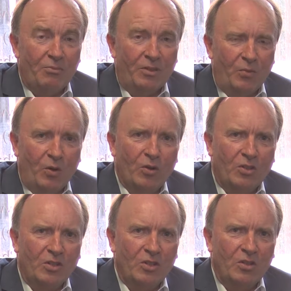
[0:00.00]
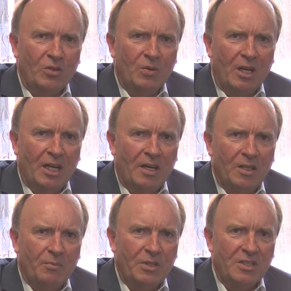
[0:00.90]
Britain will look to do
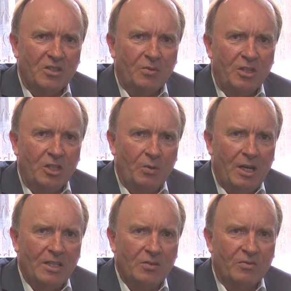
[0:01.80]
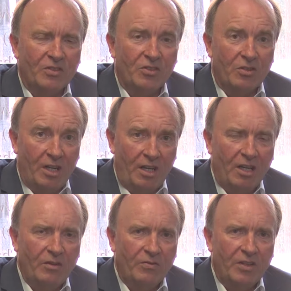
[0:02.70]
business with the US, with Australia
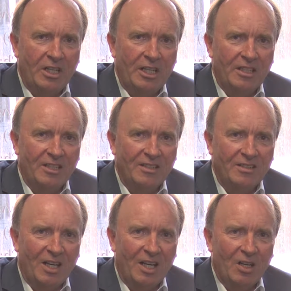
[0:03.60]
hopefully, and